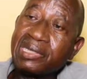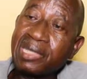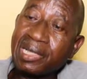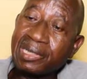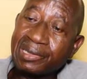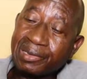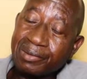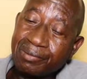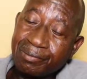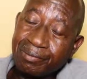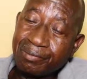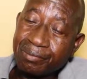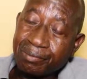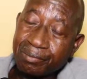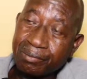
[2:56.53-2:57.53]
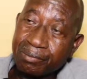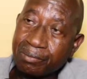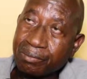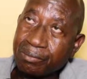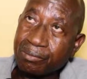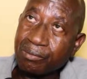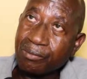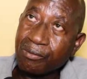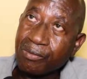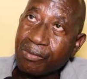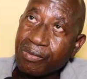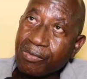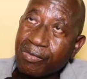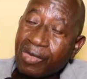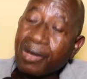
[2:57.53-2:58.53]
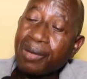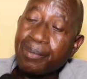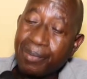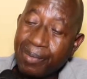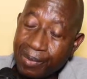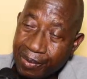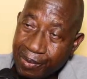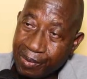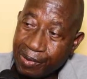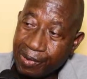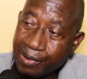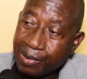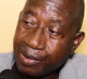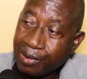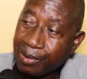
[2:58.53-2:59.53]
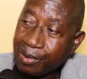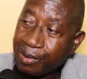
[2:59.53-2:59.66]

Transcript: You produce the medicines yourself, or you purchase it some?